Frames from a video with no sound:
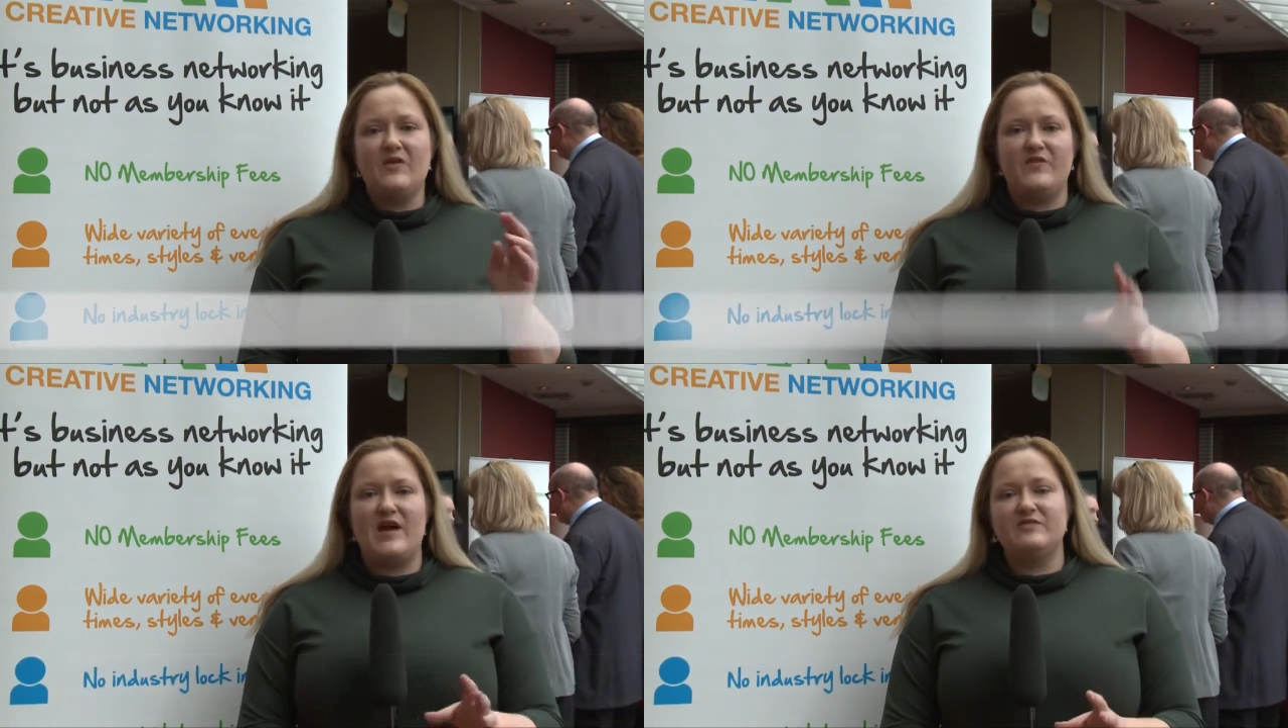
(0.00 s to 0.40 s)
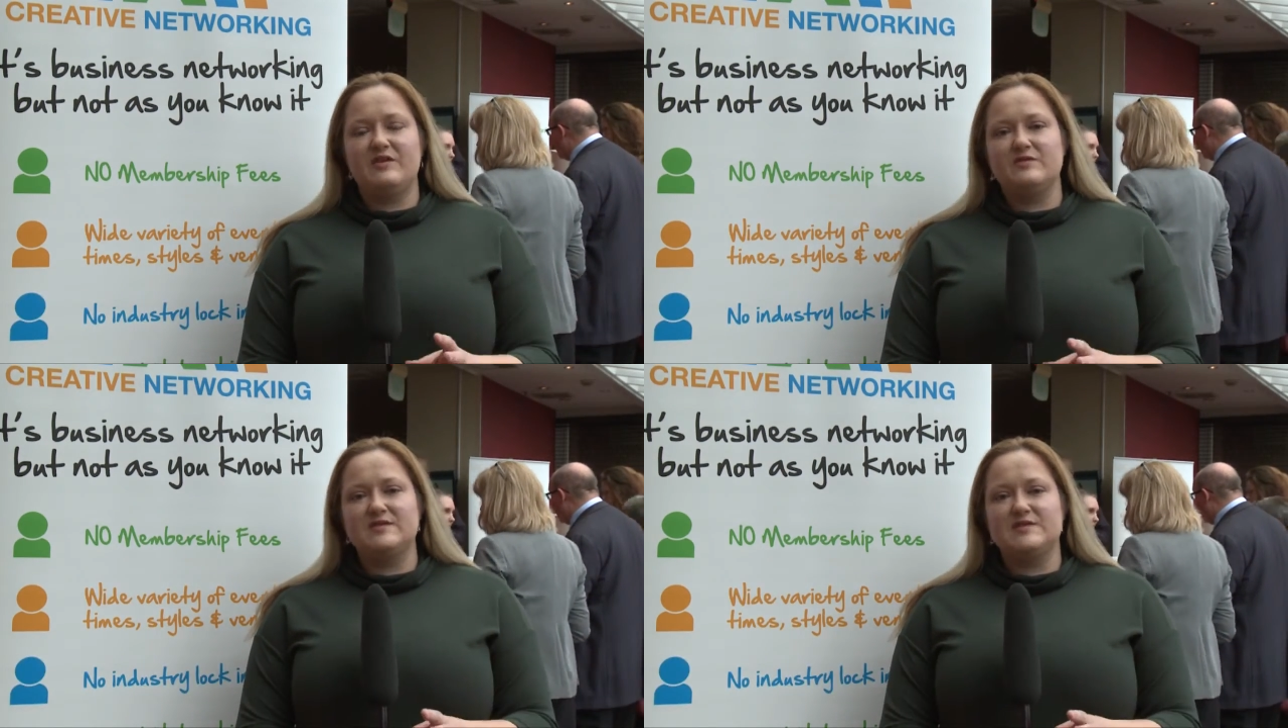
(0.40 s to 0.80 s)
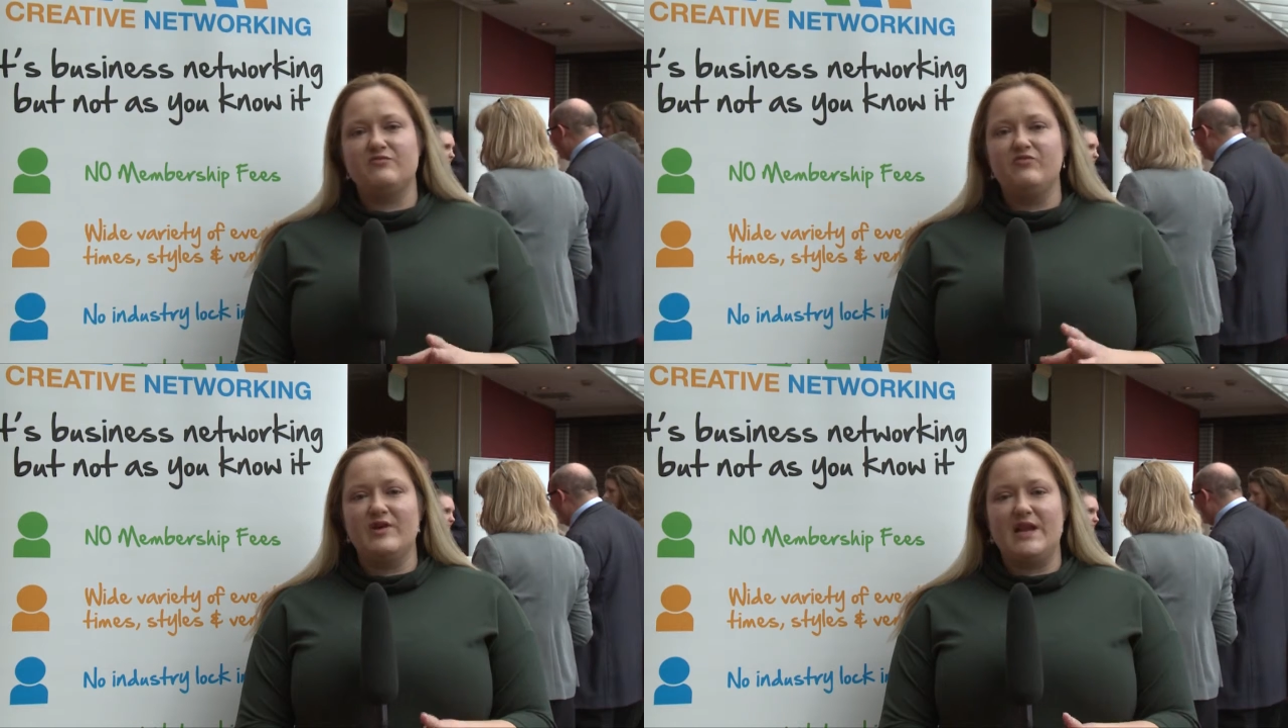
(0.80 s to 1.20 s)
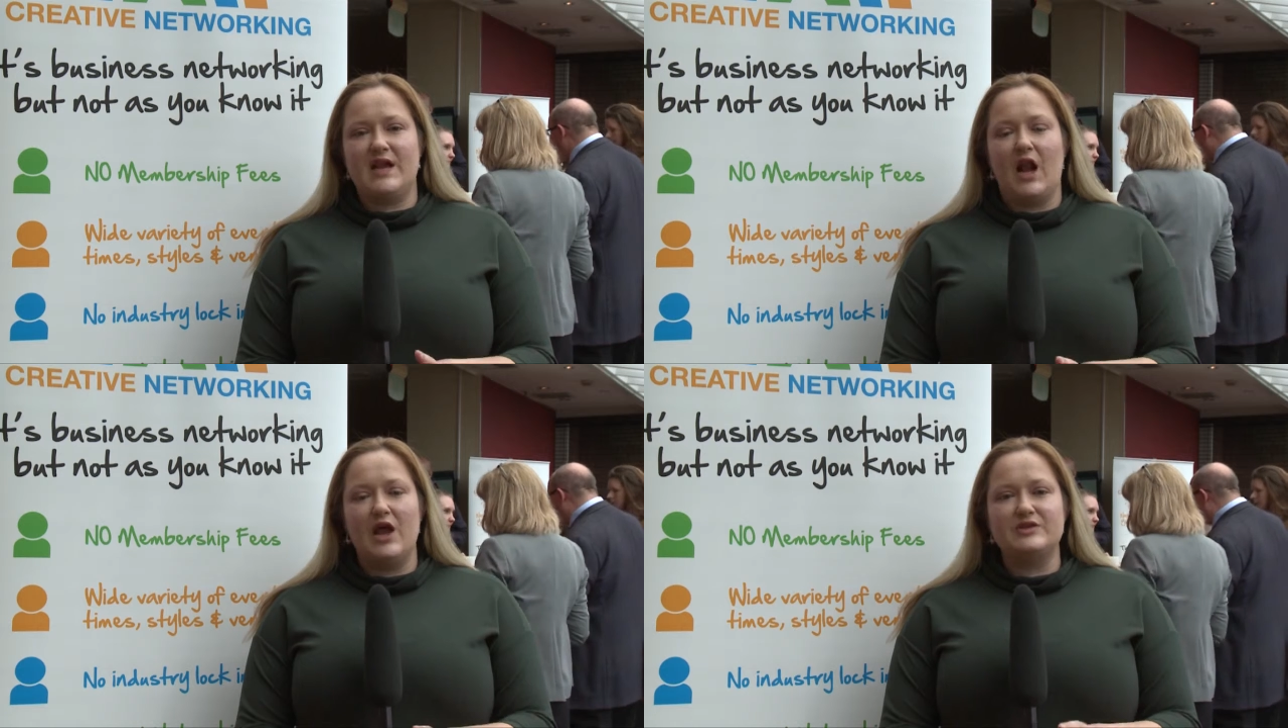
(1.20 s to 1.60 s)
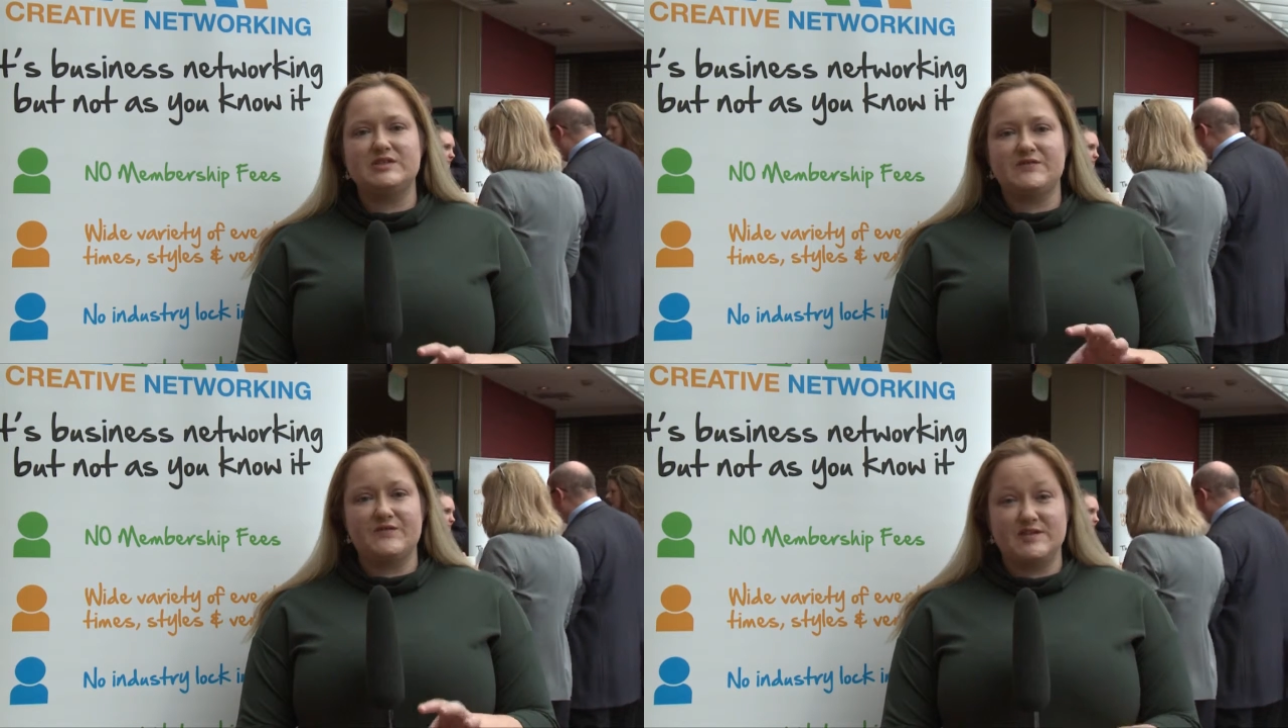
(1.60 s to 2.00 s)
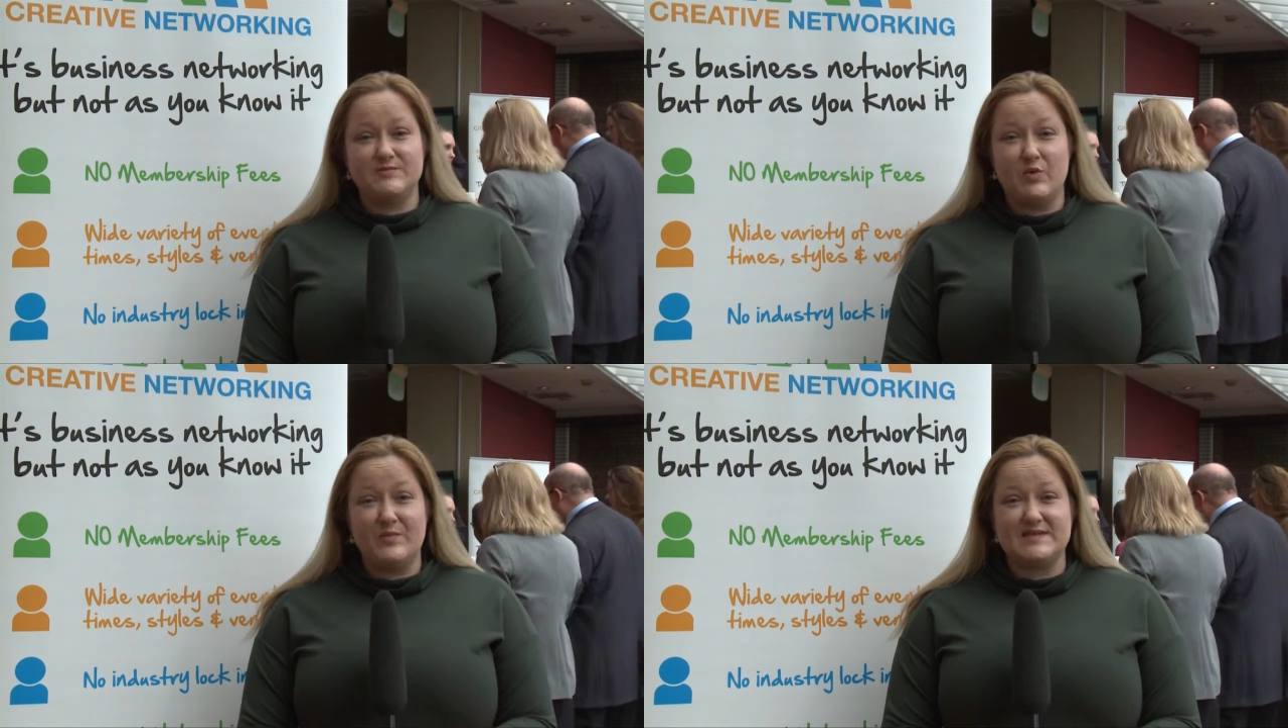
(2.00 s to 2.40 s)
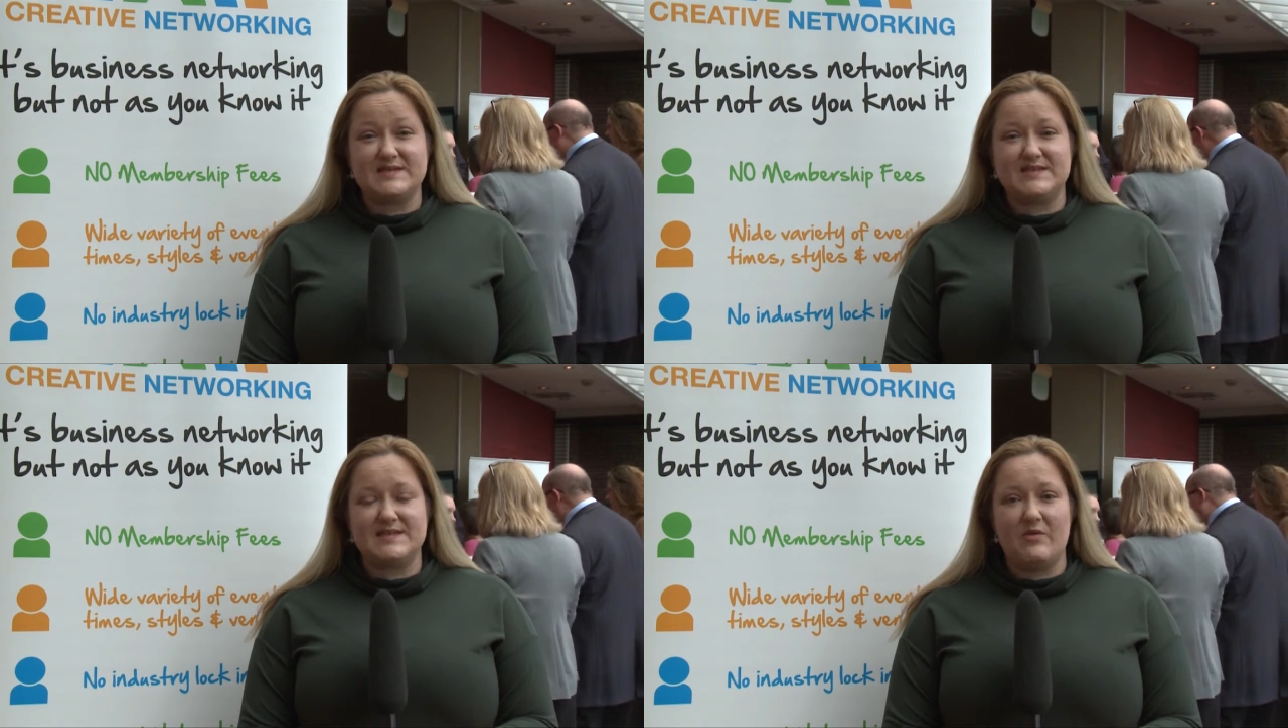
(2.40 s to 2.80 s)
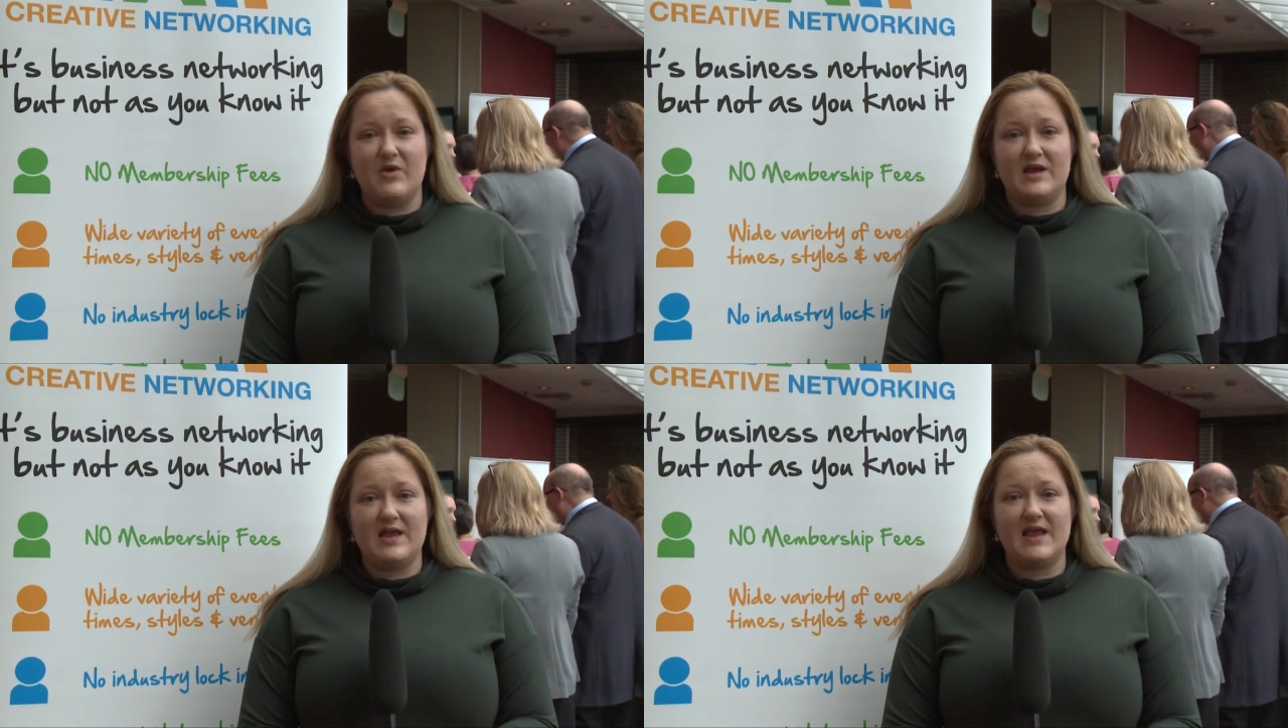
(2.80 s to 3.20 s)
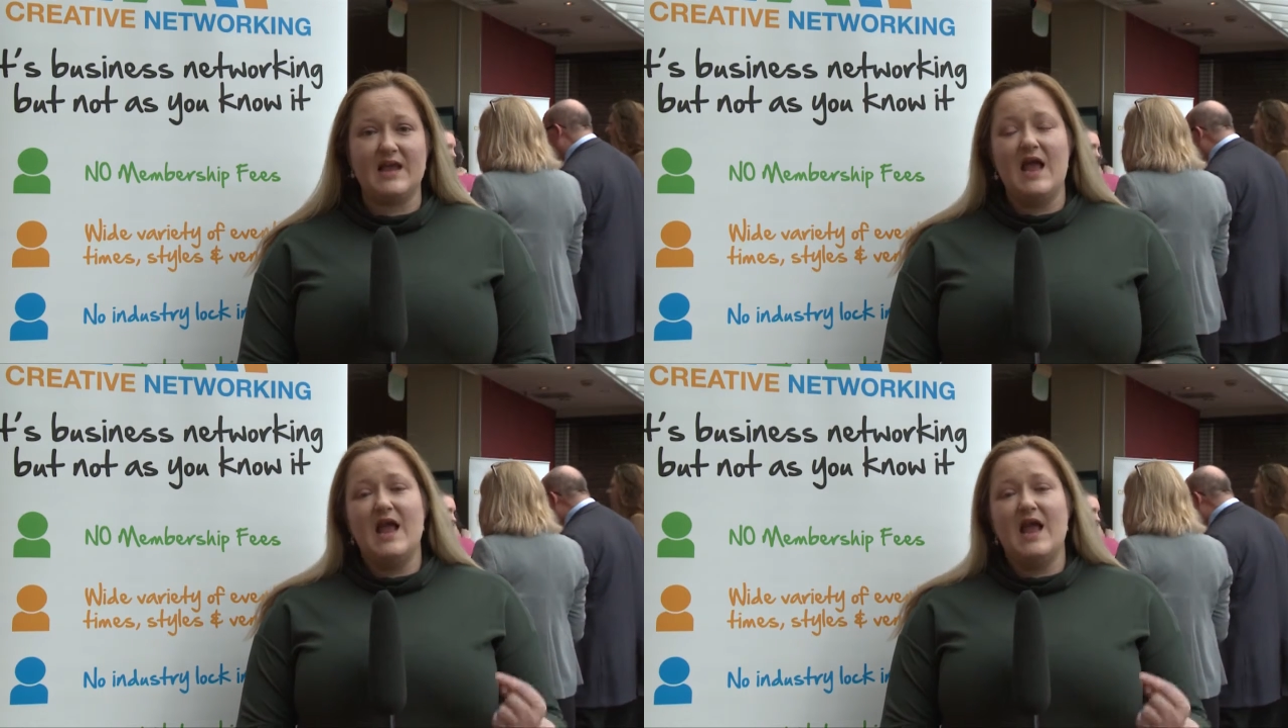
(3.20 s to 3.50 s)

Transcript: found it was really closed for small business networking.